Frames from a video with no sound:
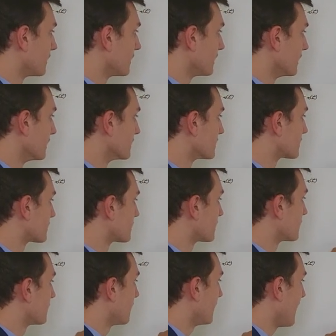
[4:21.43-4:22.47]
is
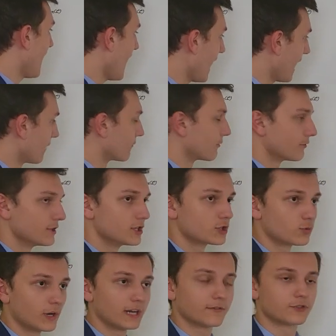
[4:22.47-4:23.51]
an average
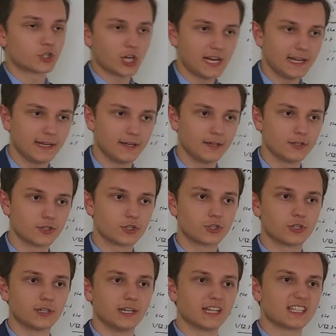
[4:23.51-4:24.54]
rate of change.
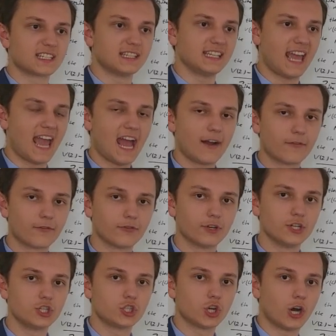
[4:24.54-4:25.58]
It's the
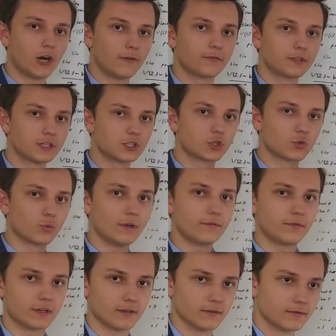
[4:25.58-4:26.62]
average of the
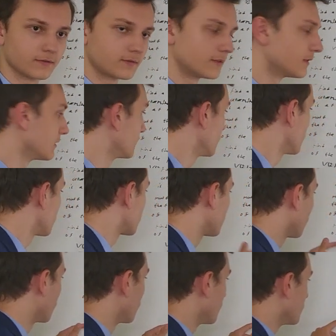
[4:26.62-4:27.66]
derivative.
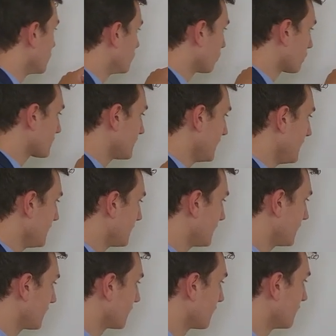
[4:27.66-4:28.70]
So you're
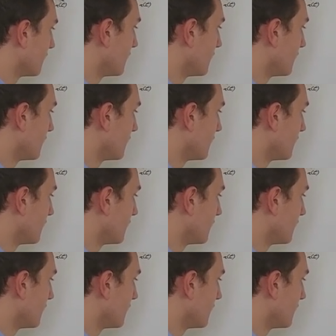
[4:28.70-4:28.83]
taking